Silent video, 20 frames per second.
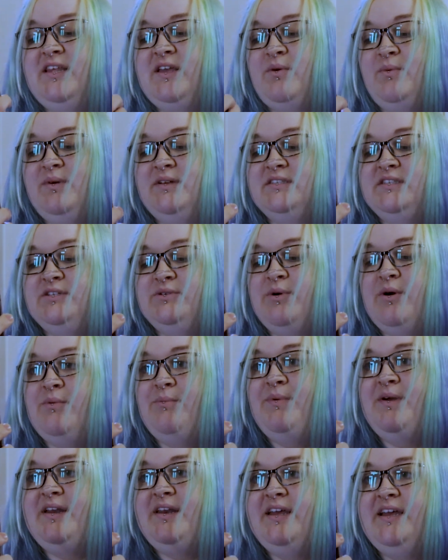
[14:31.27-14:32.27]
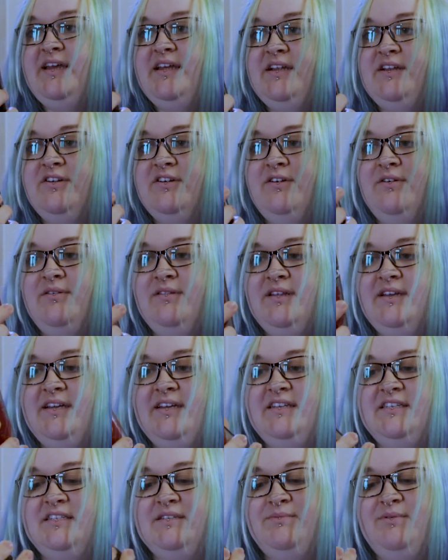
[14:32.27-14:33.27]
Like, once you open it, you're
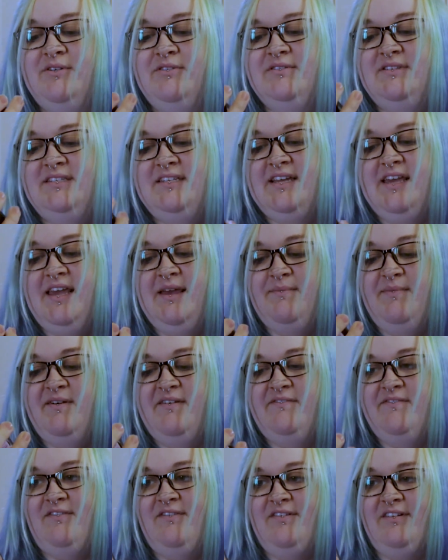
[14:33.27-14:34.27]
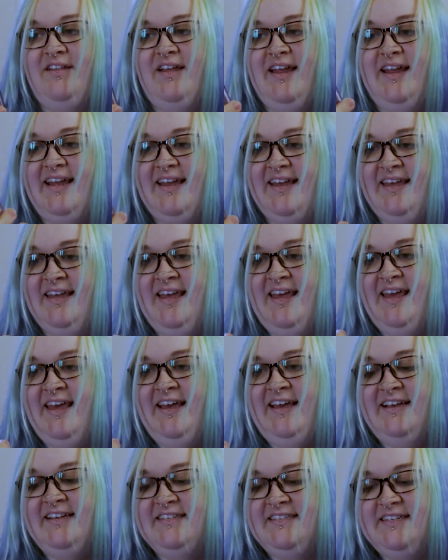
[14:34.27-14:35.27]
only supposed to keep it for like
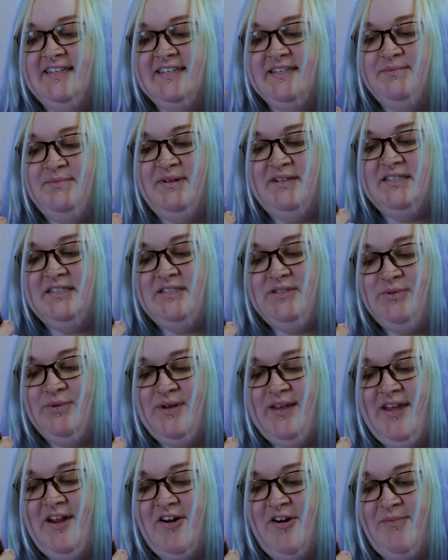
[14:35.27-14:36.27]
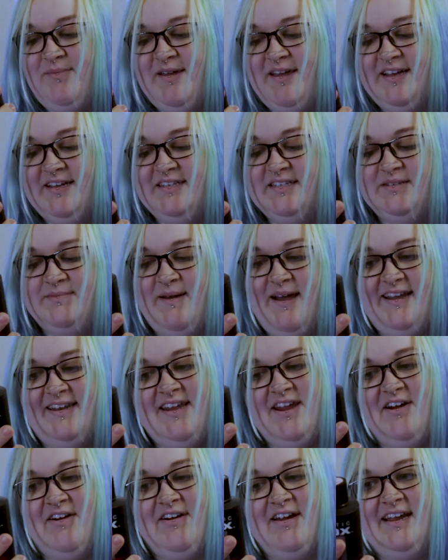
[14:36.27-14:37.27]
6 months to a year because
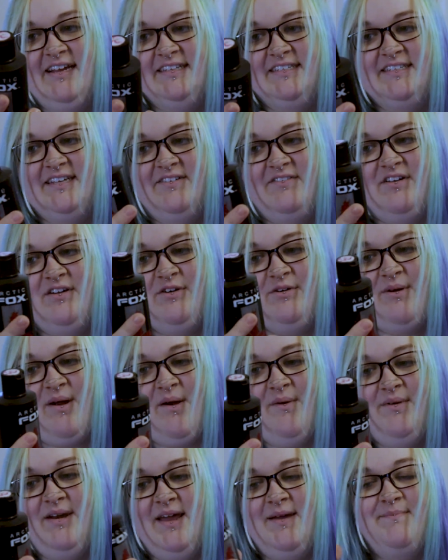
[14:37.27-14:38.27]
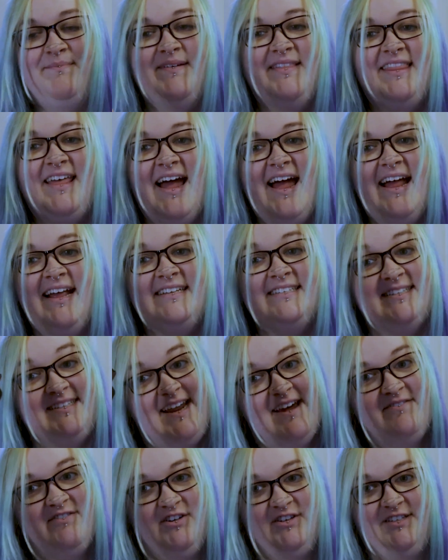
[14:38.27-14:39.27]
bacteria and stuff can grow in it. But that has
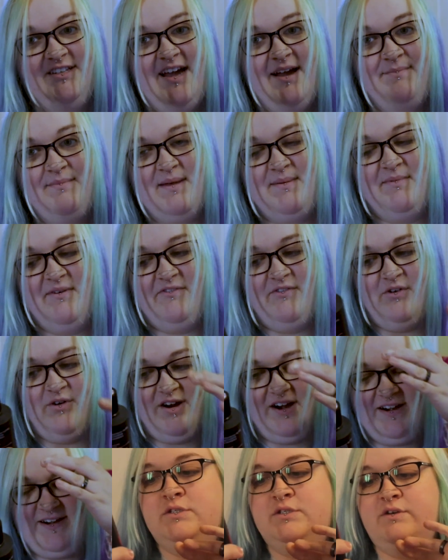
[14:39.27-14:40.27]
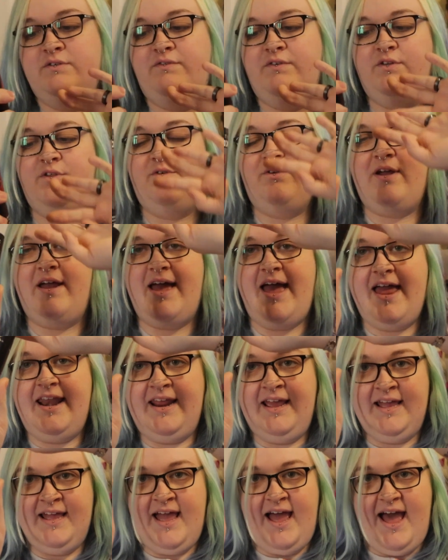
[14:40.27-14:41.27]
never stopped me before. So for the
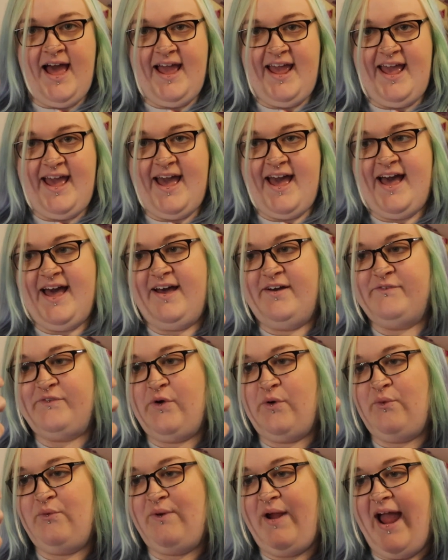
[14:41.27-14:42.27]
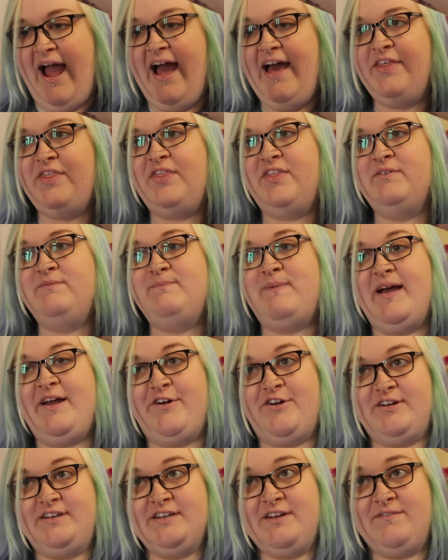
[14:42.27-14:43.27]
red, I have Wrath by
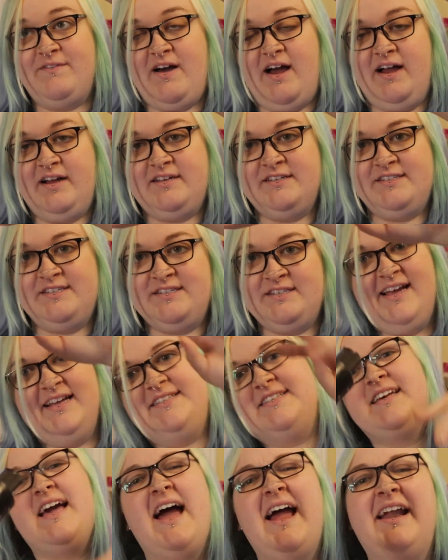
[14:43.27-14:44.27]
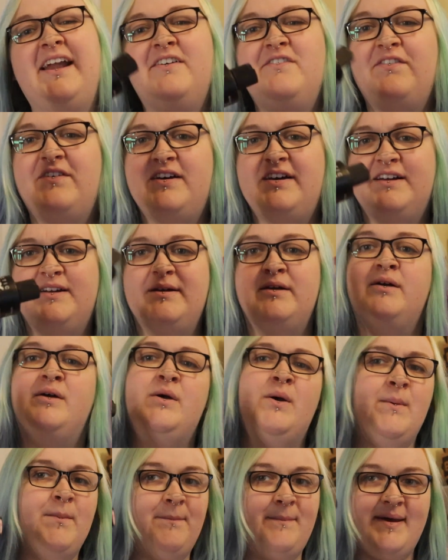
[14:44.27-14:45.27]
Arctic Fox. It's kind of a
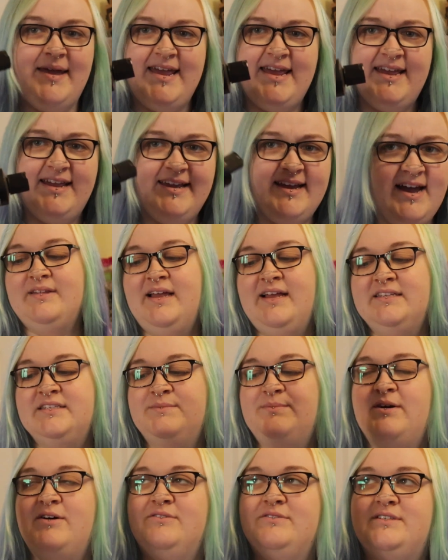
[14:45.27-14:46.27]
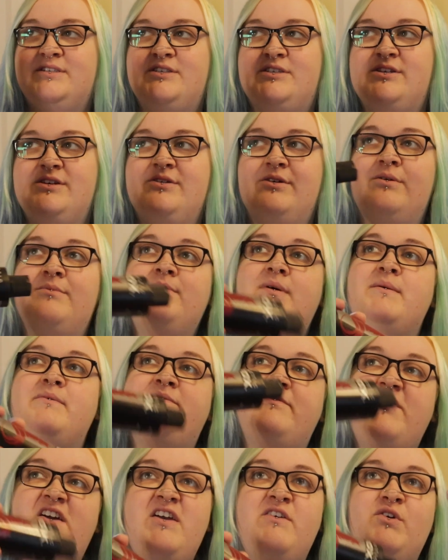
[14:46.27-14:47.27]
pink as opposed to my
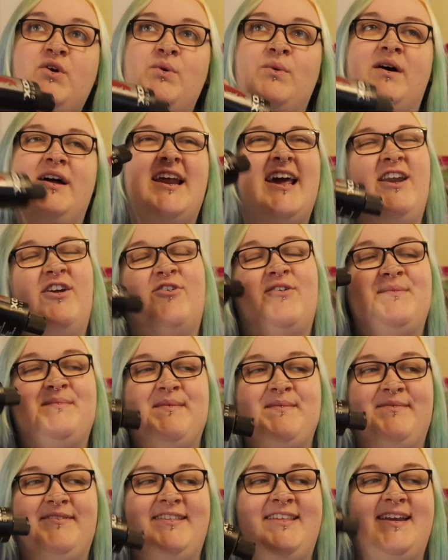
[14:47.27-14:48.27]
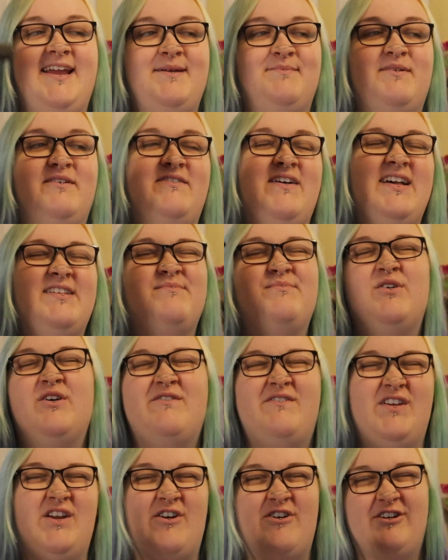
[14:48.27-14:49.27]
favorite one, I don't remember the name of, has more
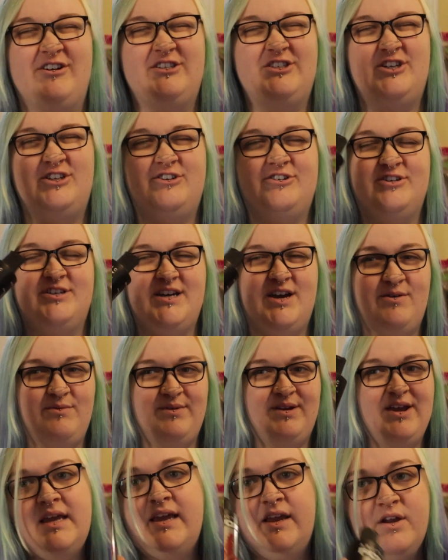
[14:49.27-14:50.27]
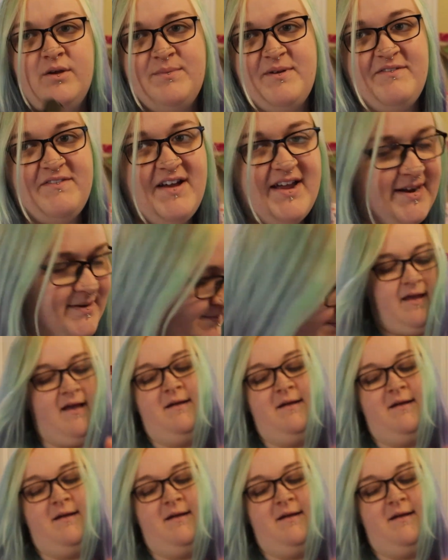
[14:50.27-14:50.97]
of an orange undertone. It'll be fine.